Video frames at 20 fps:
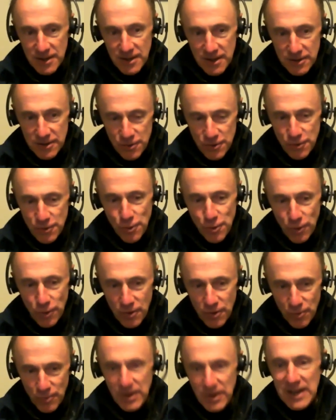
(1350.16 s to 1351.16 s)
New York
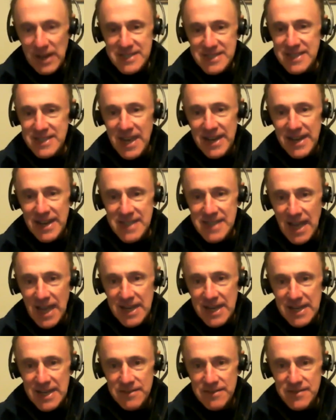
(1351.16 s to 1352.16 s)
real estate
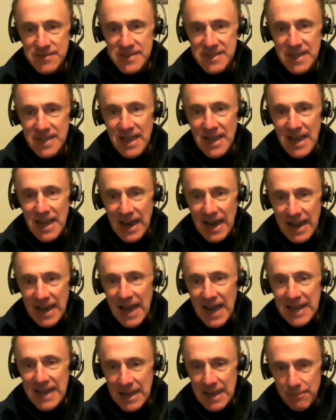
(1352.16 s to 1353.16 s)
executives, a
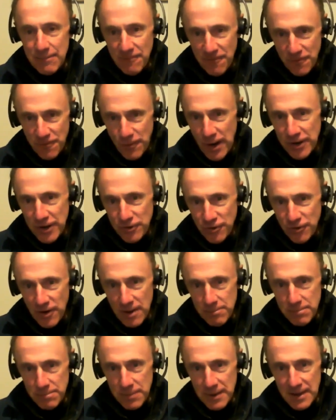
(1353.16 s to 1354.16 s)
guy named Fred
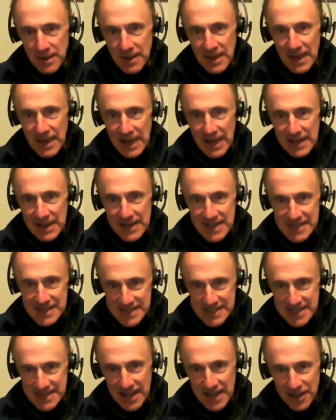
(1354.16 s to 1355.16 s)
Trump and his
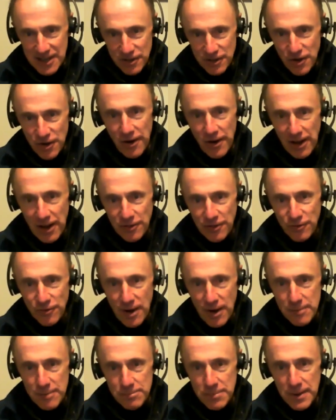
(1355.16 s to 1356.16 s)
son Donald
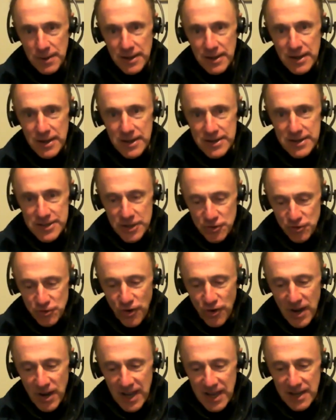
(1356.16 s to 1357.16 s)
Trump, to
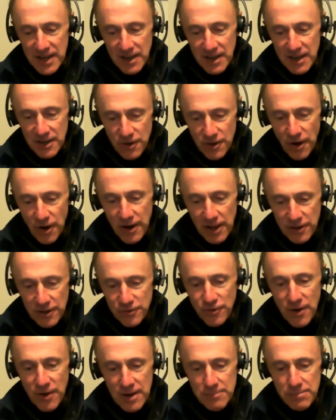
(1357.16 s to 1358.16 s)
train Donald
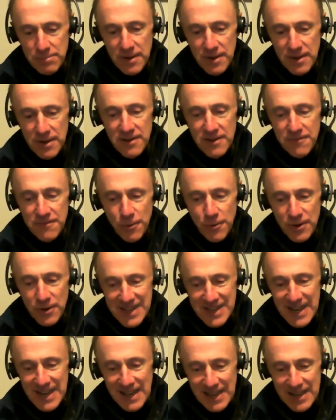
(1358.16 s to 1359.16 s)
Trump for
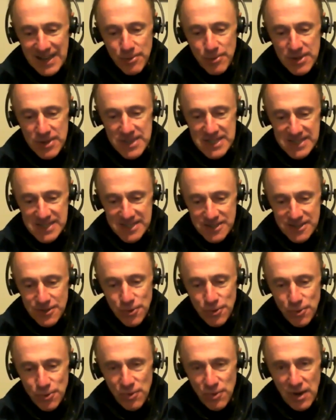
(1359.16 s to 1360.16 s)
dealing with this
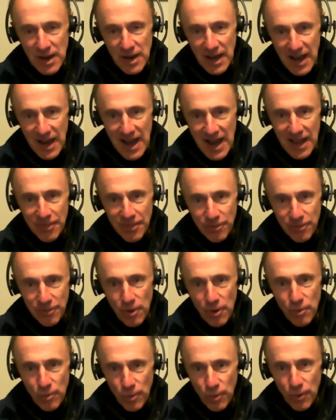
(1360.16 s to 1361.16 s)
new
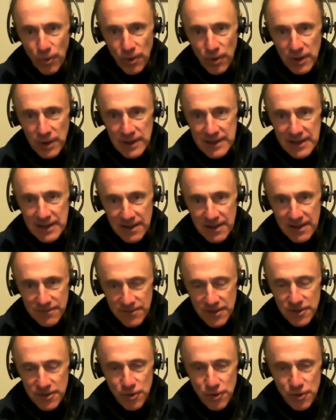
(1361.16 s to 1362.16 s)
cutthroat world of
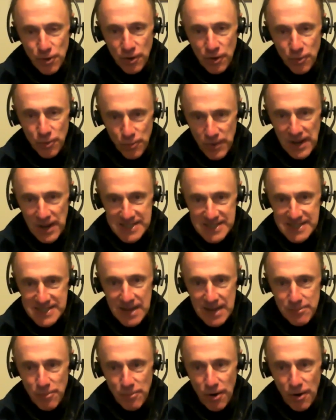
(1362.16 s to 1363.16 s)
the New York real
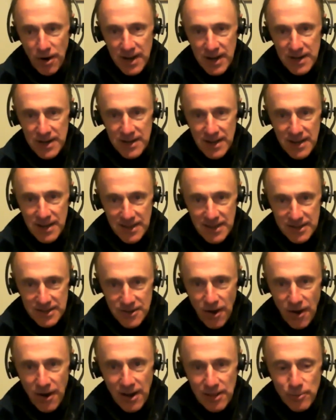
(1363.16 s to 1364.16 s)
estate market that
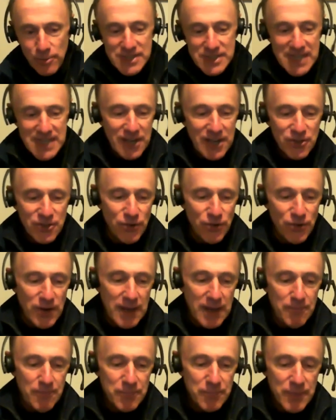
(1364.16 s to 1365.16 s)
Donald was
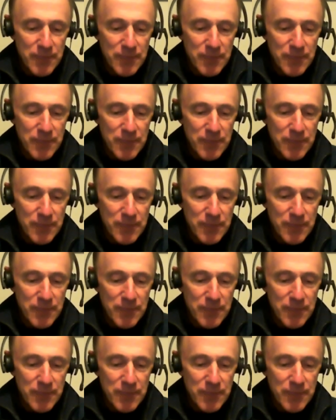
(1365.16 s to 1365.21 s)
entering.